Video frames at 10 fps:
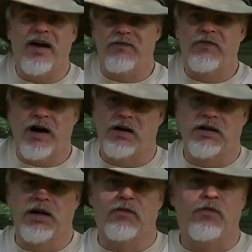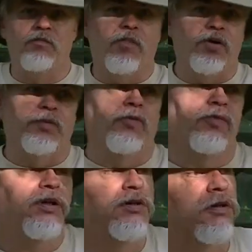that fire kit for multiple
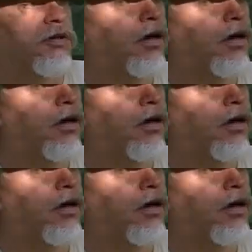reasons.